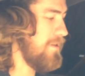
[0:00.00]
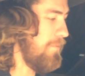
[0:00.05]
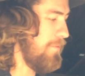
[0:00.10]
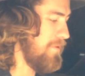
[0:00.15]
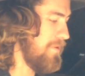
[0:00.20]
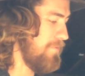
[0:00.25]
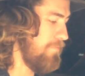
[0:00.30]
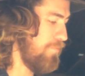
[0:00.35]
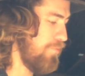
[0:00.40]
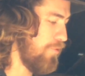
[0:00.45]

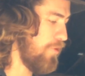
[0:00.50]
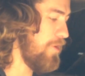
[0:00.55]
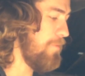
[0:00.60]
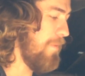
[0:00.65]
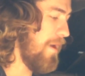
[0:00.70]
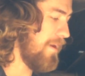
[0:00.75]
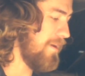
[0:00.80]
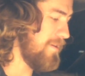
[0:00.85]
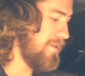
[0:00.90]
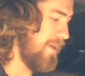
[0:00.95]
someone
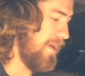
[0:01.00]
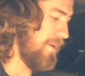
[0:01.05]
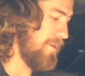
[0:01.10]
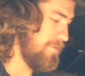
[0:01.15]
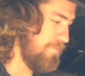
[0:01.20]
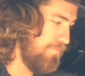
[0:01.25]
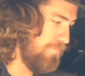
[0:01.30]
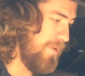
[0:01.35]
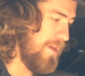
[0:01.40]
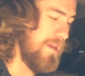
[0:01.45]
premeditates
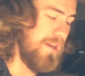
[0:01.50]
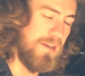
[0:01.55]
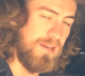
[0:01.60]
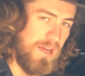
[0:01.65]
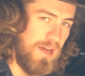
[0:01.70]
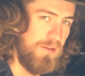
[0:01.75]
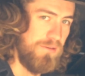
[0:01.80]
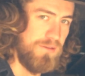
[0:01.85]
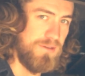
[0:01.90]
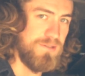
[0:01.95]
beating
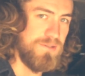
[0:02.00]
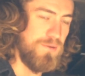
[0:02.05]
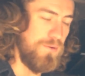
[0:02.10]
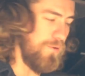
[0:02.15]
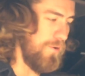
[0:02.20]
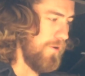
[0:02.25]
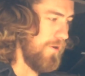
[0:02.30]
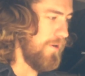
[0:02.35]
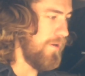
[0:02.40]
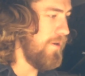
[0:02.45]
down this
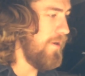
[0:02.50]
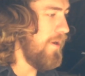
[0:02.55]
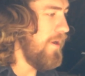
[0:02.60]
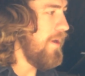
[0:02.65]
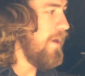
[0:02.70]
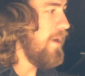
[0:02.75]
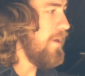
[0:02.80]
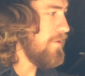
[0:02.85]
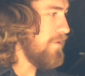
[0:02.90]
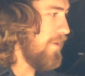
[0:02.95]
door.
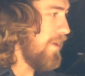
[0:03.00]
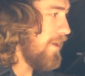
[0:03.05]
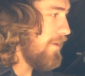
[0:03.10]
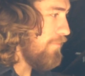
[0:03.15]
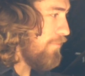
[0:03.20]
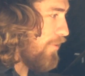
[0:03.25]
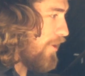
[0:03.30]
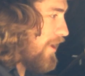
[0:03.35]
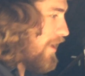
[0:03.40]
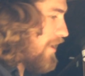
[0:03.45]
So they
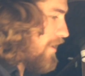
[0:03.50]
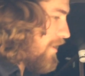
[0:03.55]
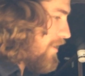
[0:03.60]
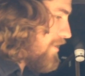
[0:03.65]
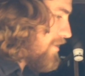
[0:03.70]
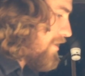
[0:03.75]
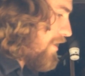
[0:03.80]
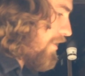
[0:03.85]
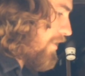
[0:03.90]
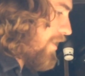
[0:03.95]
can break into
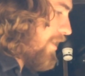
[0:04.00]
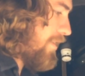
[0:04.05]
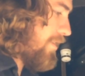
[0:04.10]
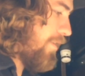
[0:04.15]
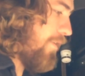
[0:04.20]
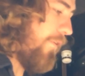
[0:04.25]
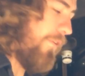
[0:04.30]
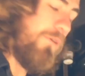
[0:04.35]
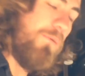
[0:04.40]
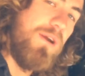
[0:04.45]
this area. The
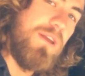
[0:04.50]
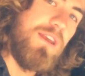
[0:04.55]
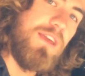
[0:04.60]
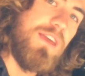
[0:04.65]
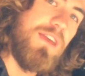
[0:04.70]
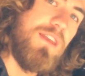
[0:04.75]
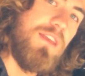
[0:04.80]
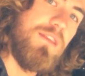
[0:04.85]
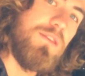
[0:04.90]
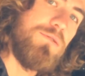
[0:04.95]
only way to
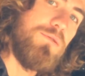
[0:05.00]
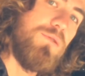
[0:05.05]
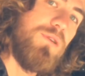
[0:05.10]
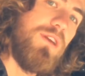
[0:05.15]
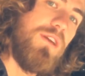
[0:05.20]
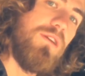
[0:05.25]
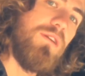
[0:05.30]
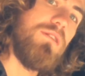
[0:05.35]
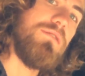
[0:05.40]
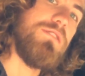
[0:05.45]
get in through
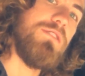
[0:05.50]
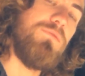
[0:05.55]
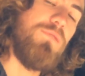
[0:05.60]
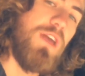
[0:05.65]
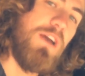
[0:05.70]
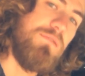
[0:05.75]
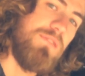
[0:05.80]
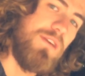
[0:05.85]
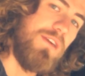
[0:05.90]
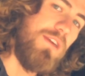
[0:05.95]
here is if you
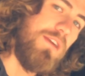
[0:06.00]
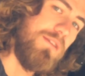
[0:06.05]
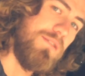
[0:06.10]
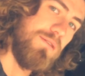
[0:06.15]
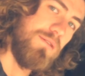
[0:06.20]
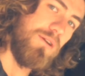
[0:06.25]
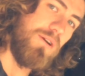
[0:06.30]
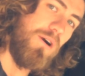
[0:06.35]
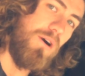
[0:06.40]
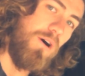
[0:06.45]
have a key to
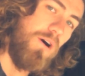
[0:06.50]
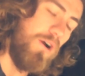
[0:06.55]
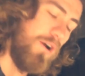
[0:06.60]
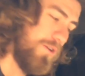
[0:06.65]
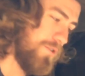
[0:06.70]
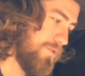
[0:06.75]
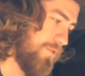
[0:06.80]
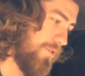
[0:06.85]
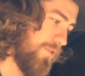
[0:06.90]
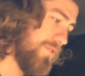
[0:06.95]
the car.
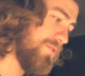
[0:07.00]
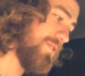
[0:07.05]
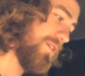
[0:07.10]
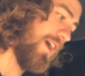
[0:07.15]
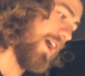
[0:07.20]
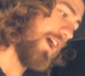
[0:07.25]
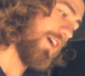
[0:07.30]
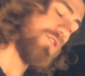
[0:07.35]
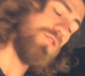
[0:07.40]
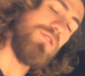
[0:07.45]
So there is
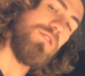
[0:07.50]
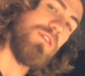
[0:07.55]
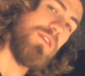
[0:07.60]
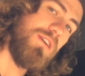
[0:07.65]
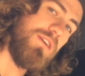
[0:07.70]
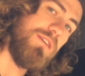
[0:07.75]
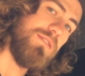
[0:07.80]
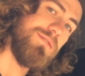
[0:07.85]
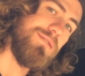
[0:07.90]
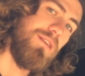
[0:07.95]
actually a
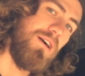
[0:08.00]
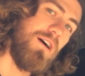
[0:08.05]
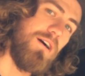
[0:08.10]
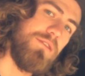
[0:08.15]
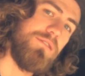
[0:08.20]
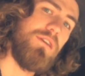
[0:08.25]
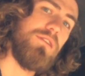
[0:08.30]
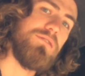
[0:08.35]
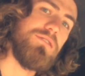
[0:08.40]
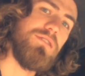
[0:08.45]
key slot on
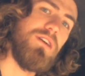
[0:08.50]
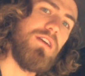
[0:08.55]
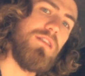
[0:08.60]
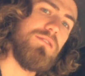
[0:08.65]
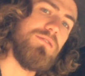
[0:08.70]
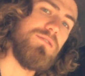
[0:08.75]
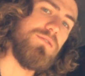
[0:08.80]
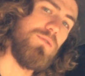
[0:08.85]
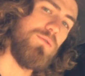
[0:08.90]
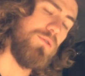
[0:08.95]
the other side of
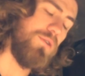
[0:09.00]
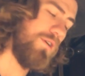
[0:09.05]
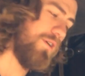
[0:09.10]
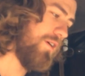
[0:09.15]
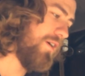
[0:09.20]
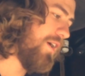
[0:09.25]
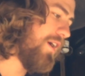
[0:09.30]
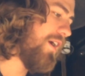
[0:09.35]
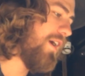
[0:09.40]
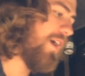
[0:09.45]
this door,
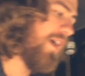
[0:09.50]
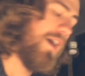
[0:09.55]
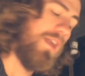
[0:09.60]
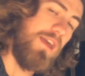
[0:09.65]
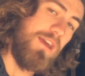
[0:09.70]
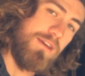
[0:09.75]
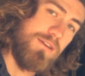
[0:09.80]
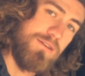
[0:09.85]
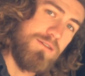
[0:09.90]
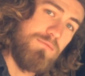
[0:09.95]
and
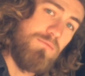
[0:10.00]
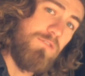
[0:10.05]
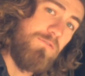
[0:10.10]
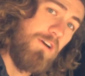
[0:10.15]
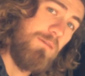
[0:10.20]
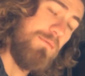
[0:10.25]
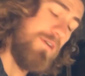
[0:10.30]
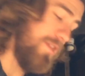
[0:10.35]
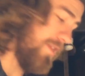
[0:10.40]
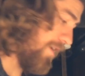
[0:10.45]
I can, if
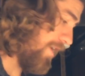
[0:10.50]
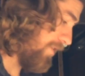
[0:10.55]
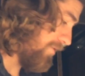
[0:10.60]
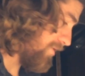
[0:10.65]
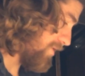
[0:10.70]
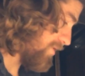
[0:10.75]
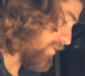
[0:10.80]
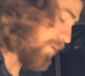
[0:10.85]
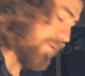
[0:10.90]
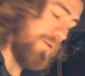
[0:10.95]
I'm in there and
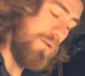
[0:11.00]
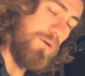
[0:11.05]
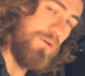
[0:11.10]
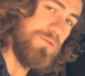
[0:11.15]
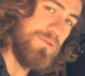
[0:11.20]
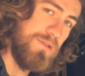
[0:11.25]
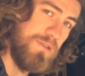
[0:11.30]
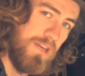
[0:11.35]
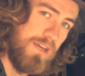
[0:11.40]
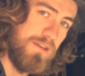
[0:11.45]
this door
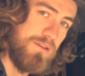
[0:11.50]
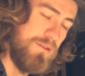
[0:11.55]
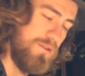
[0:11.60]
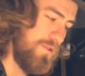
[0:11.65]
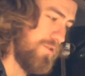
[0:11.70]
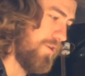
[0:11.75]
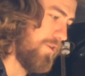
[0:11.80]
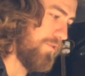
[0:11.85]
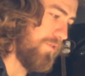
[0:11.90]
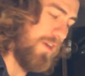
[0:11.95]
closes, I can just
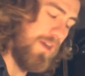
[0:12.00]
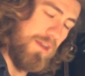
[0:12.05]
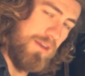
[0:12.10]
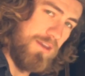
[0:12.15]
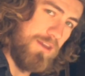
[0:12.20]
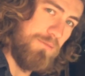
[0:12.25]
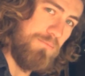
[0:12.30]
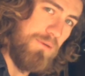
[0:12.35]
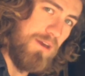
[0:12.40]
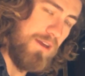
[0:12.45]
turn that and
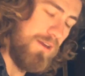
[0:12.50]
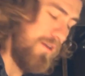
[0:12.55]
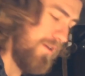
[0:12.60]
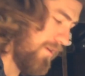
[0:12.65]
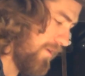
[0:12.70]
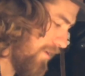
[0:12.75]
get back in